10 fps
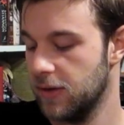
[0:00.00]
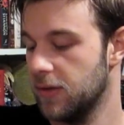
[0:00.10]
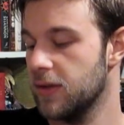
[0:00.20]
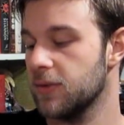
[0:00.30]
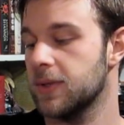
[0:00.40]

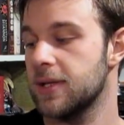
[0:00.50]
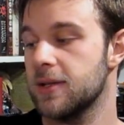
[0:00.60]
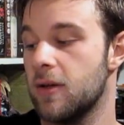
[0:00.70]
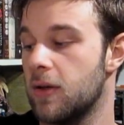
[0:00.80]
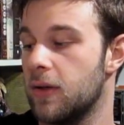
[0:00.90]
This one
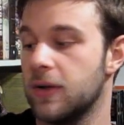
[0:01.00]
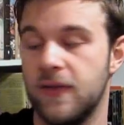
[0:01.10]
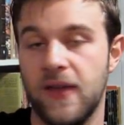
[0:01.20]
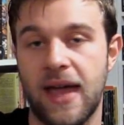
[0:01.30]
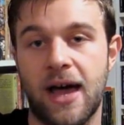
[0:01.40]
is called
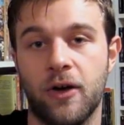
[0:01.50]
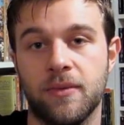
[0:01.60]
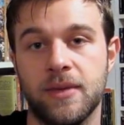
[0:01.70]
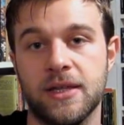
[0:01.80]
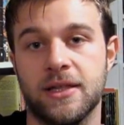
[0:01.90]
The
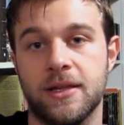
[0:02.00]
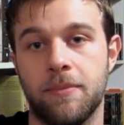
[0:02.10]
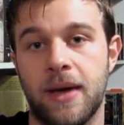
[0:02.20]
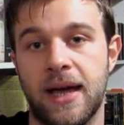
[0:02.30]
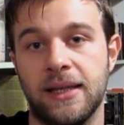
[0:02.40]
Alchemist
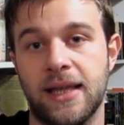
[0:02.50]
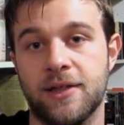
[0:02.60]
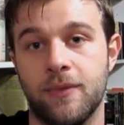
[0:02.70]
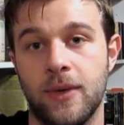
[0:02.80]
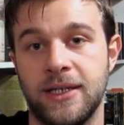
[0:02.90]
by
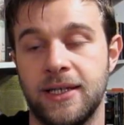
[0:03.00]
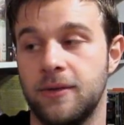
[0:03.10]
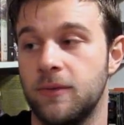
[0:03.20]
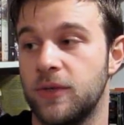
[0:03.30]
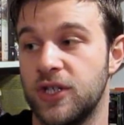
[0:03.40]
Les
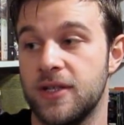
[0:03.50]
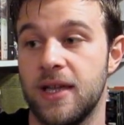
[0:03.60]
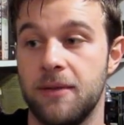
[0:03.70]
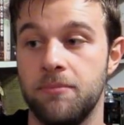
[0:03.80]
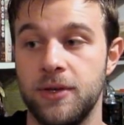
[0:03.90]
Witten, which is
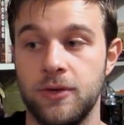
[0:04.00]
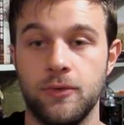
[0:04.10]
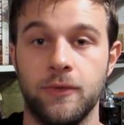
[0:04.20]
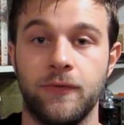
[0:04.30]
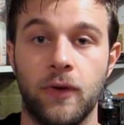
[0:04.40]
a
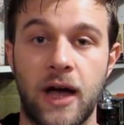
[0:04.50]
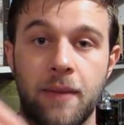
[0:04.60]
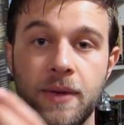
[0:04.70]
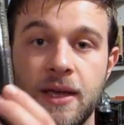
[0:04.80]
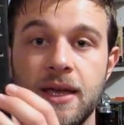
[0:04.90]
beautiful
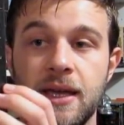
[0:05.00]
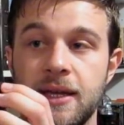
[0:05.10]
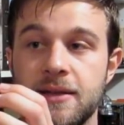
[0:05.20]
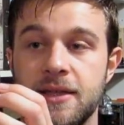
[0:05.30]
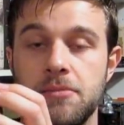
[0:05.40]
copy.
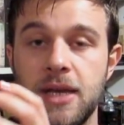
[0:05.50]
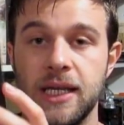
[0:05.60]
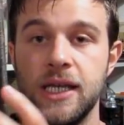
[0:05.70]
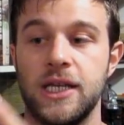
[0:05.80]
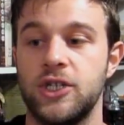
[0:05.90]
It's in
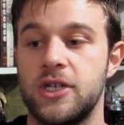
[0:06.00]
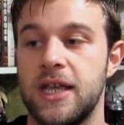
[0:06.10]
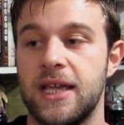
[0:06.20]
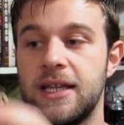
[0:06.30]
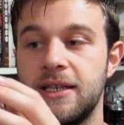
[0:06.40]
mint condition,
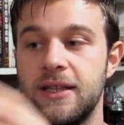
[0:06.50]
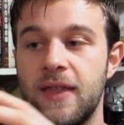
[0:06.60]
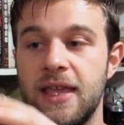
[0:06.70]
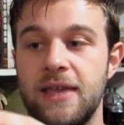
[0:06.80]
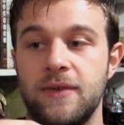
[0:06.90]
and
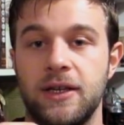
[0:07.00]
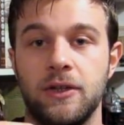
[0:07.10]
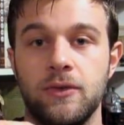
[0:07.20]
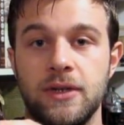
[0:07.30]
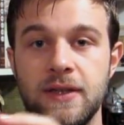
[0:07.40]
they even
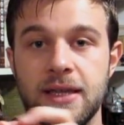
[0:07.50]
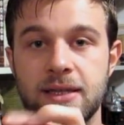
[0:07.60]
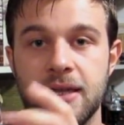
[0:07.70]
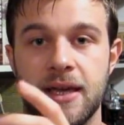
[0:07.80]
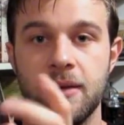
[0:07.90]
included
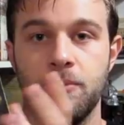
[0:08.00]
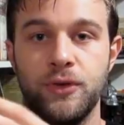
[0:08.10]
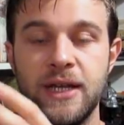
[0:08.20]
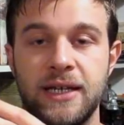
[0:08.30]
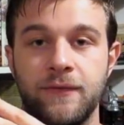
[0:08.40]
this
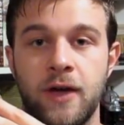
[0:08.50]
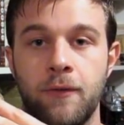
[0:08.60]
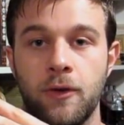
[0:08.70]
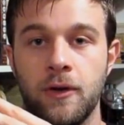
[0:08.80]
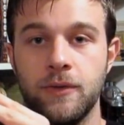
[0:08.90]
protective
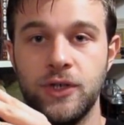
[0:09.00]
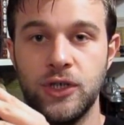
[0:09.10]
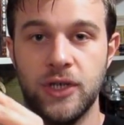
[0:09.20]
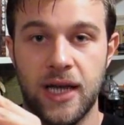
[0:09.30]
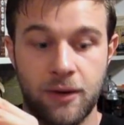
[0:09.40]
cover,
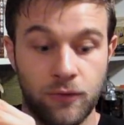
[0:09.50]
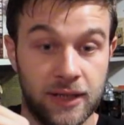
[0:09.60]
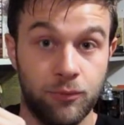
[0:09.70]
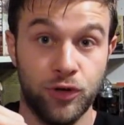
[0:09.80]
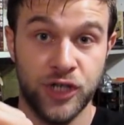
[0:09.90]
which I
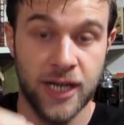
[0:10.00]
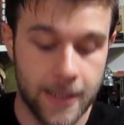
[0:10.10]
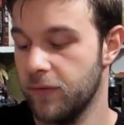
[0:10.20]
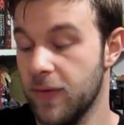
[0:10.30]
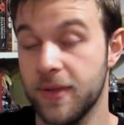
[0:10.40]
really
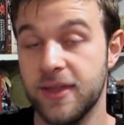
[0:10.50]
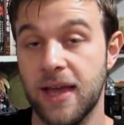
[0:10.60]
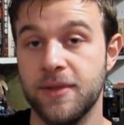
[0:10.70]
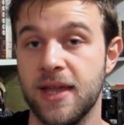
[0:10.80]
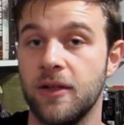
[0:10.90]
appreciate. From the
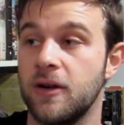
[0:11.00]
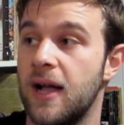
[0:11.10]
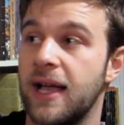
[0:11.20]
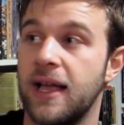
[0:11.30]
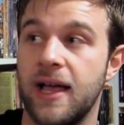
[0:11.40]
same seller,
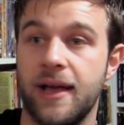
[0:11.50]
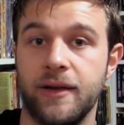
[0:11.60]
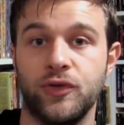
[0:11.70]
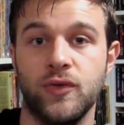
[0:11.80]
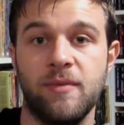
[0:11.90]
I
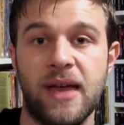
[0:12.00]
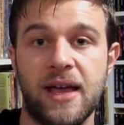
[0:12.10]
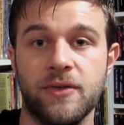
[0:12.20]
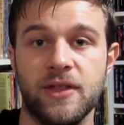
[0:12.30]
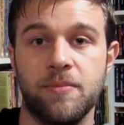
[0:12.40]
got Dream
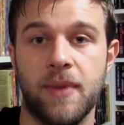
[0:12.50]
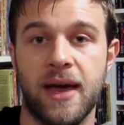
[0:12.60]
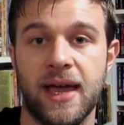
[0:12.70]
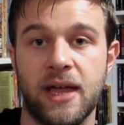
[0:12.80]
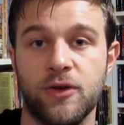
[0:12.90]
House
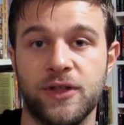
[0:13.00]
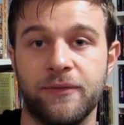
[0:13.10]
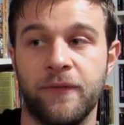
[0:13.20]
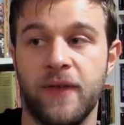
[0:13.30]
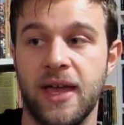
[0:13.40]
by
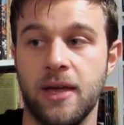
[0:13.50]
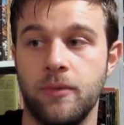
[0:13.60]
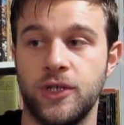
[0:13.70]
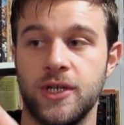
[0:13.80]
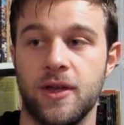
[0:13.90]
Christopher Fay,
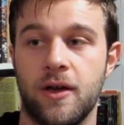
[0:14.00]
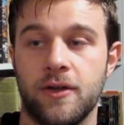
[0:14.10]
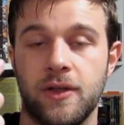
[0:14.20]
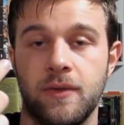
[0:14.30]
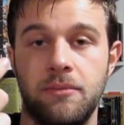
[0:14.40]
which is
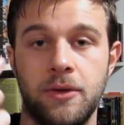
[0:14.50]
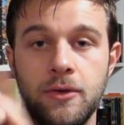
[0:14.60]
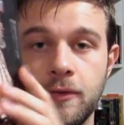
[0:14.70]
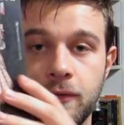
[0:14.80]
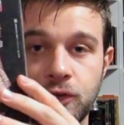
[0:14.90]
also in
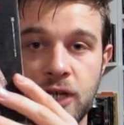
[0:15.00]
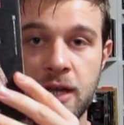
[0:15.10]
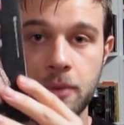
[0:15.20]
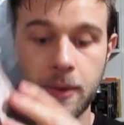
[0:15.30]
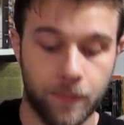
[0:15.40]
beautiful
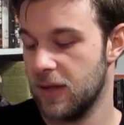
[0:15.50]
shape.